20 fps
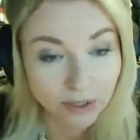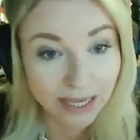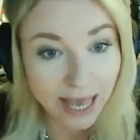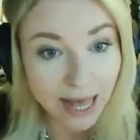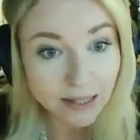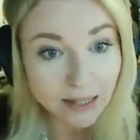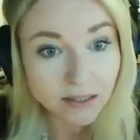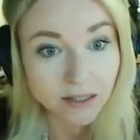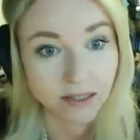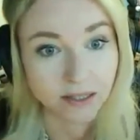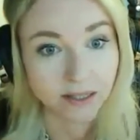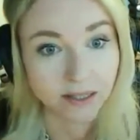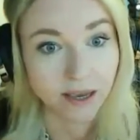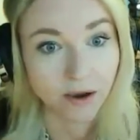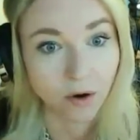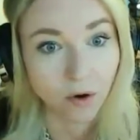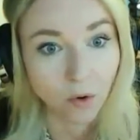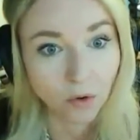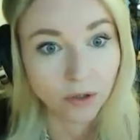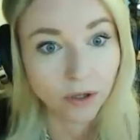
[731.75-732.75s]
So dialysis is
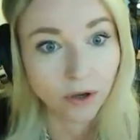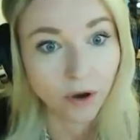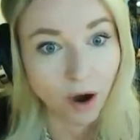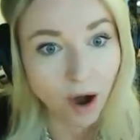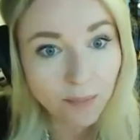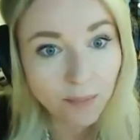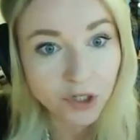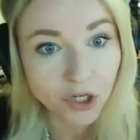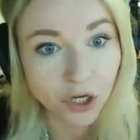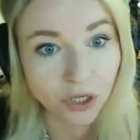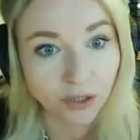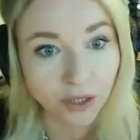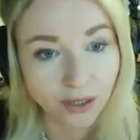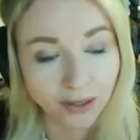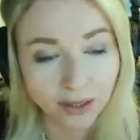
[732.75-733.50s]
their only option.